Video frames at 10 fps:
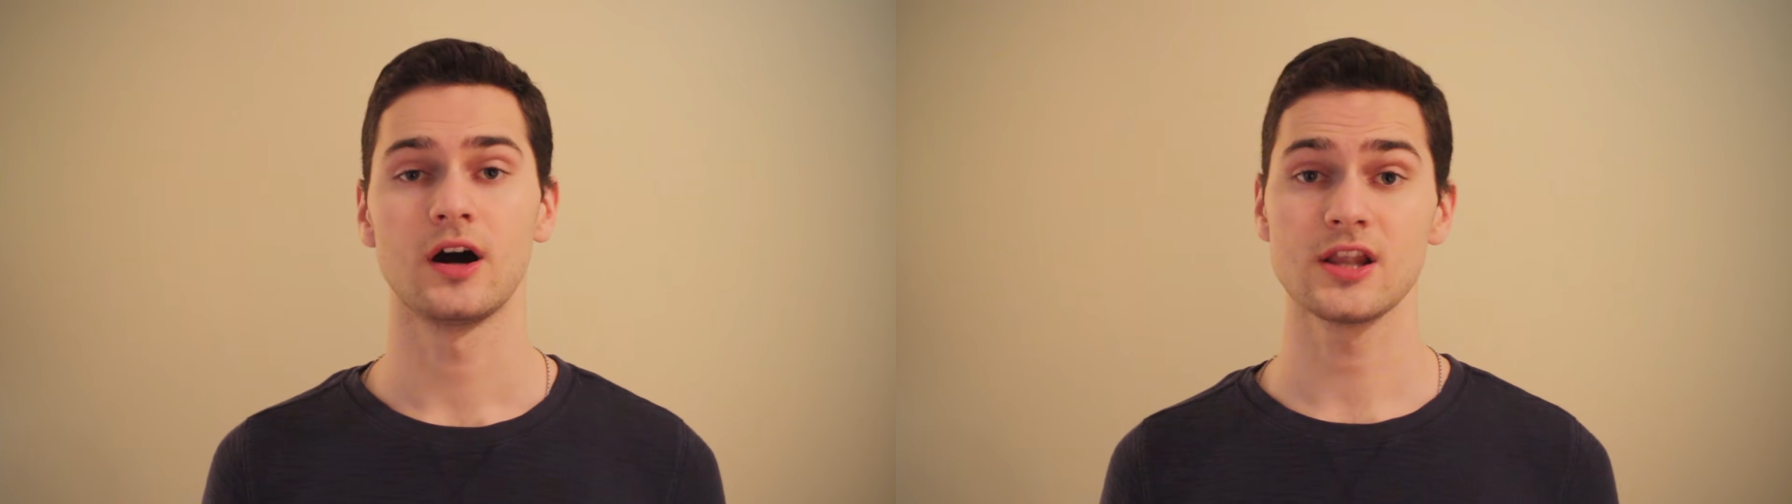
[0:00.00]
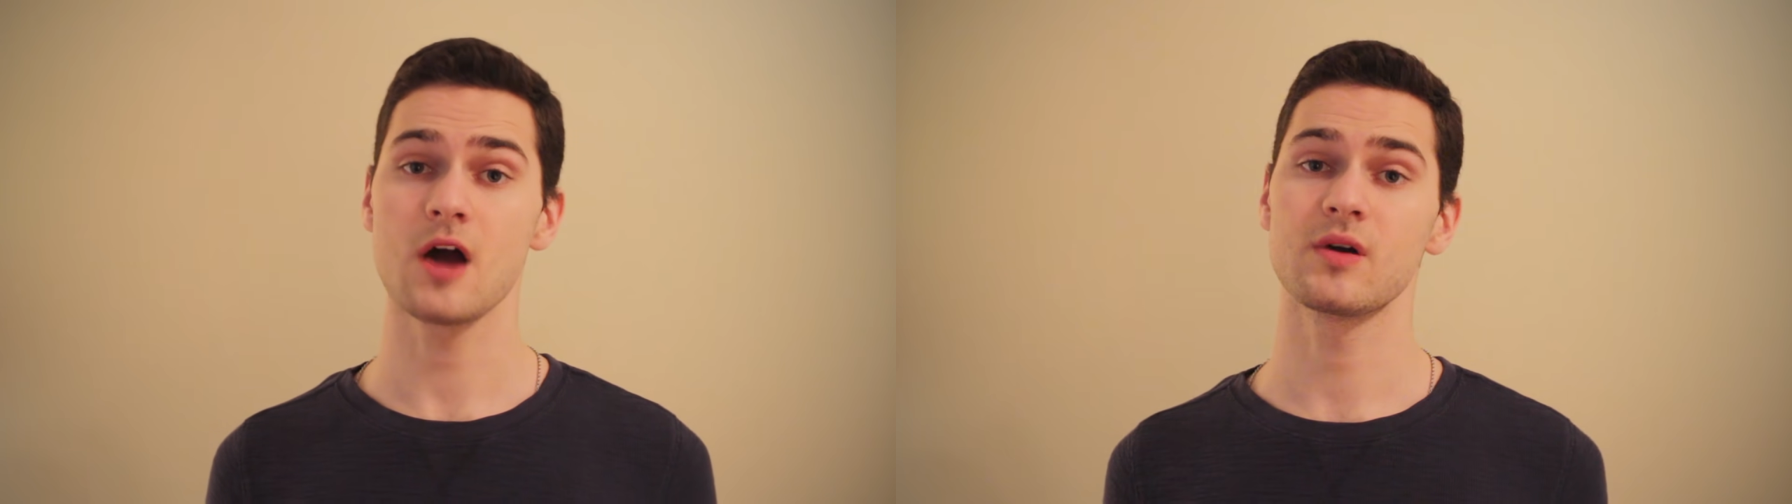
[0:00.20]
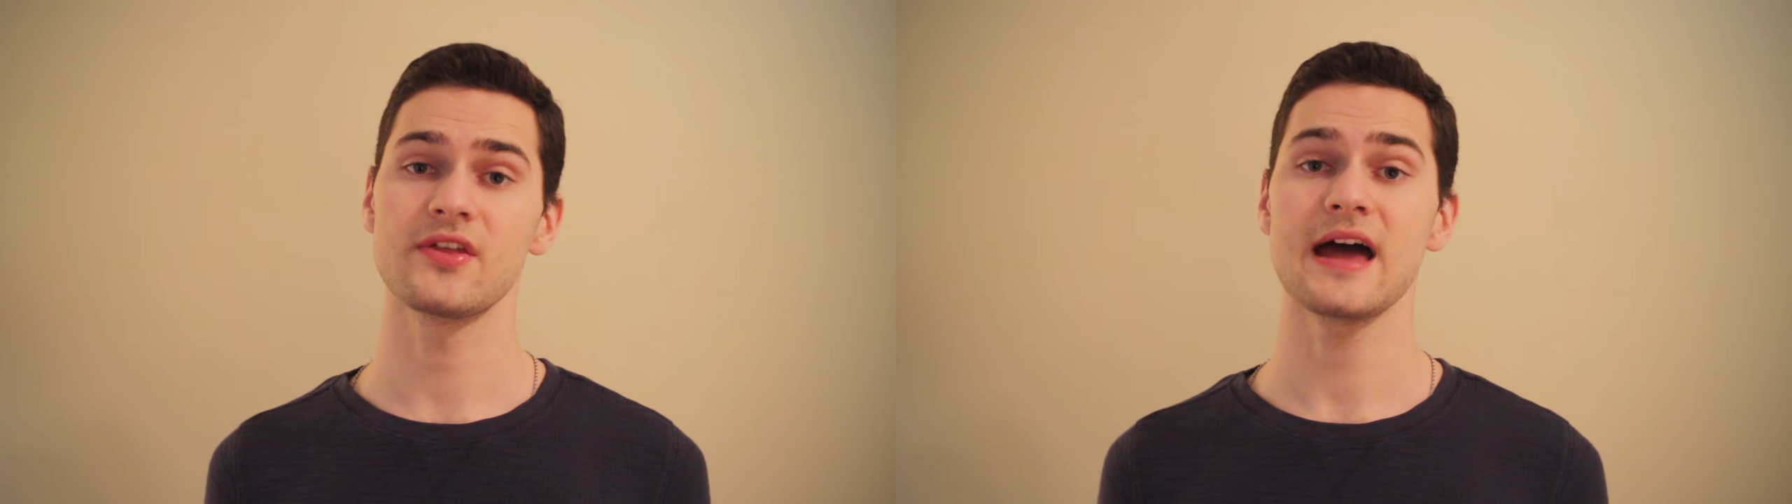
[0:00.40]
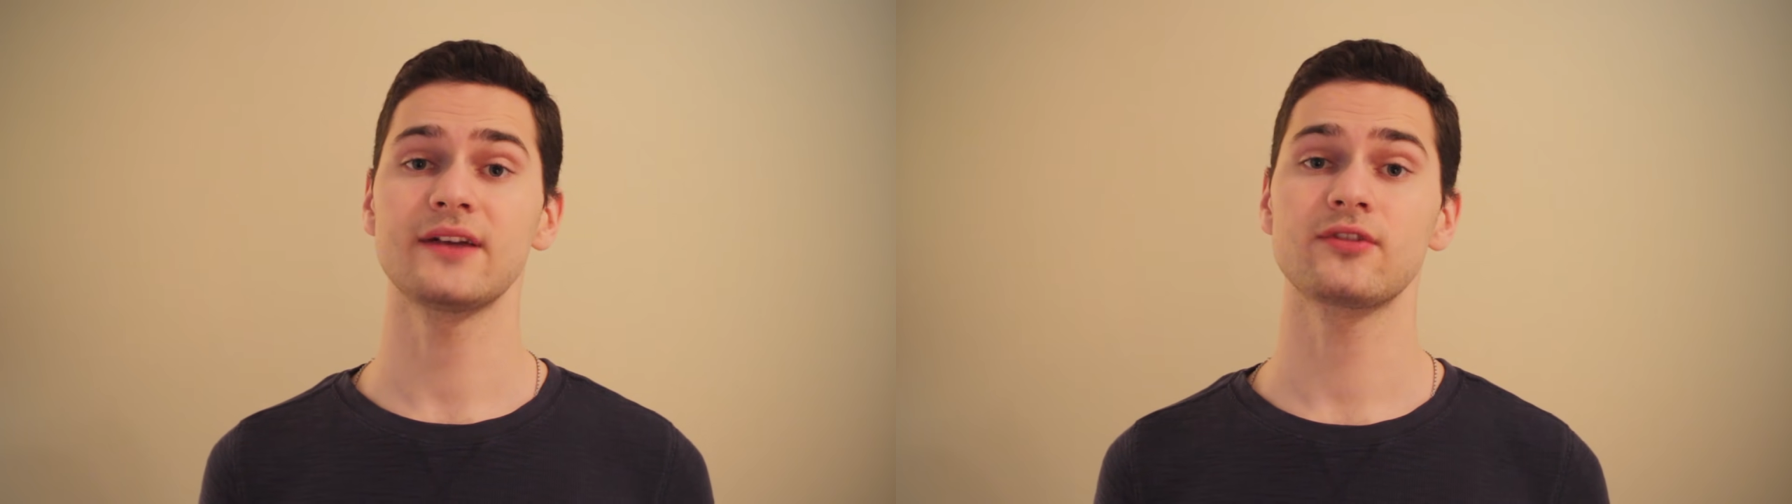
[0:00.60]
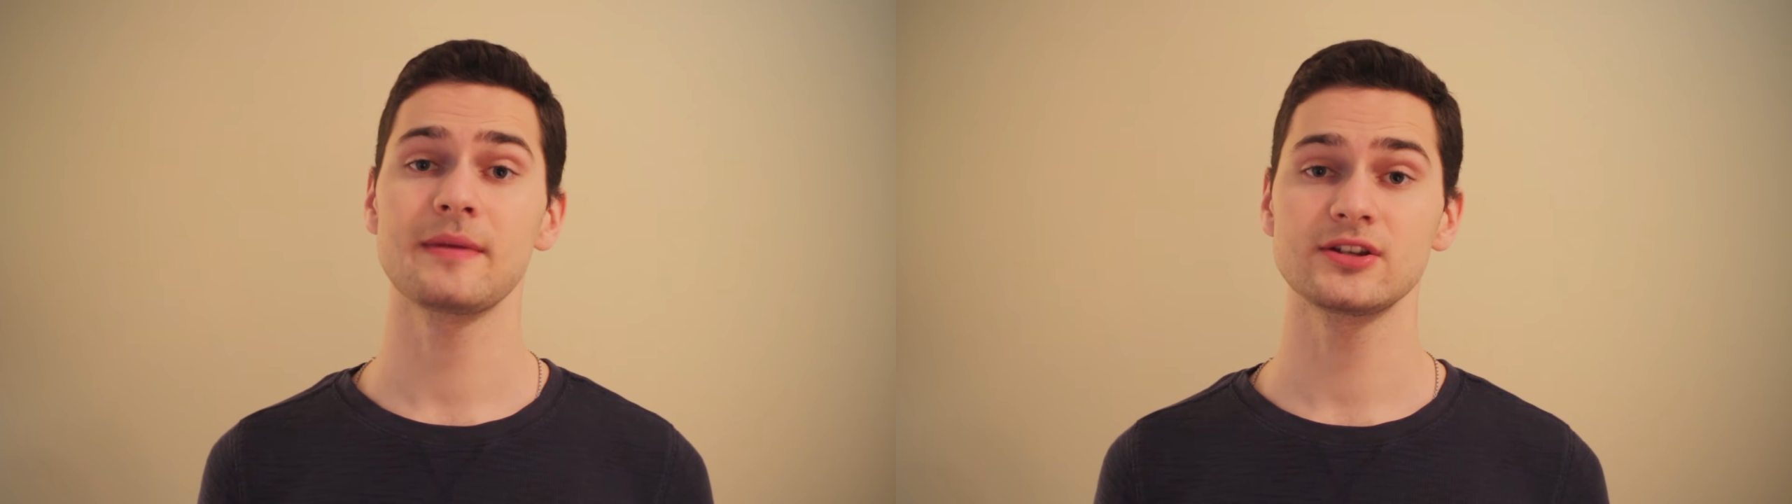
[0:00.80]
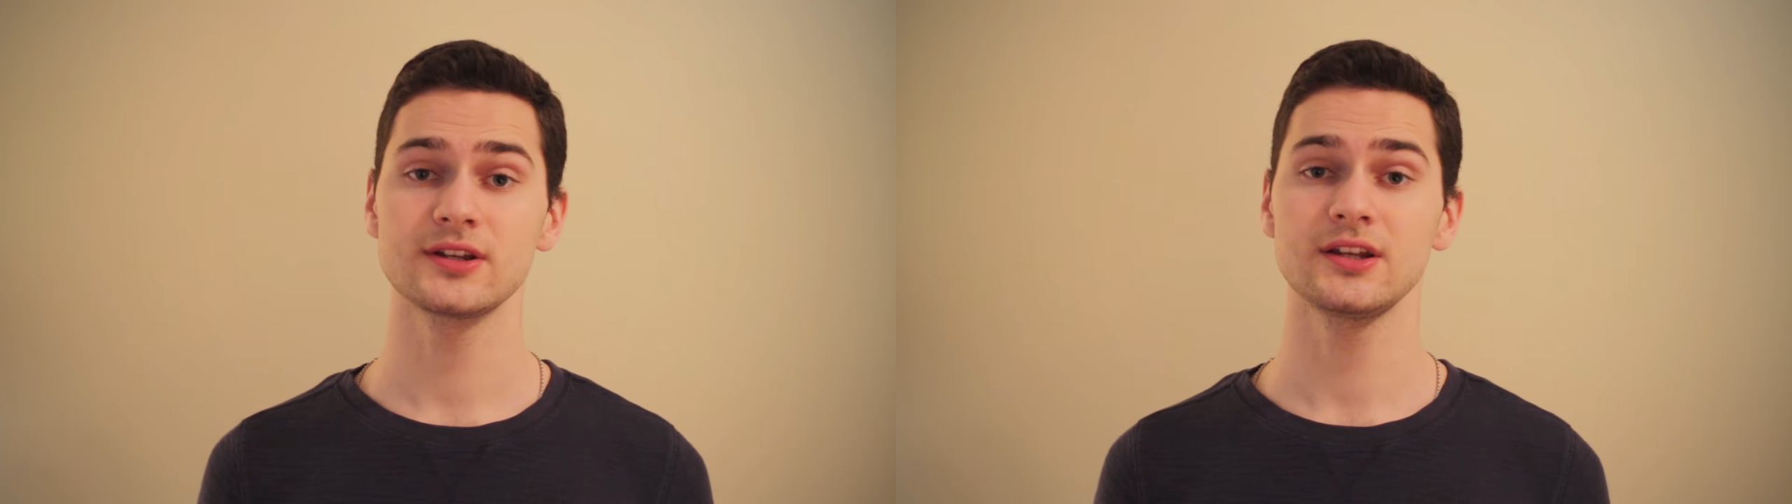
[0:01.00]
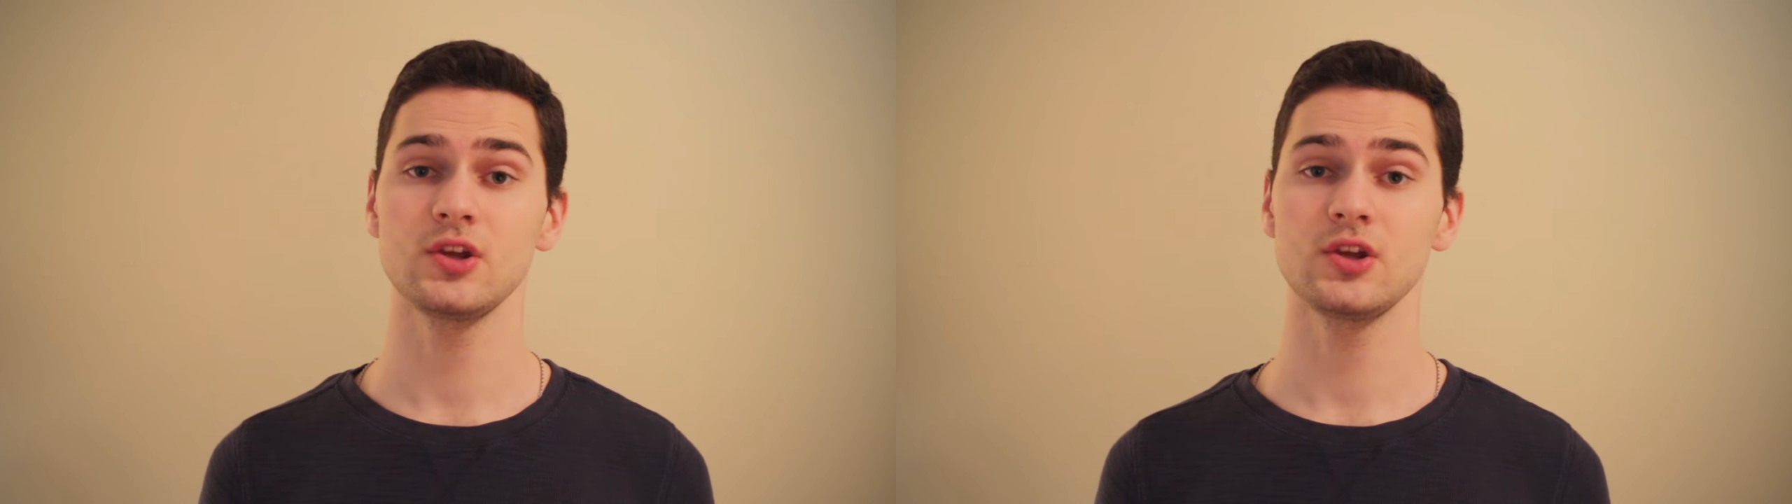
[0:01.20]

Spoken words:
Along with that information,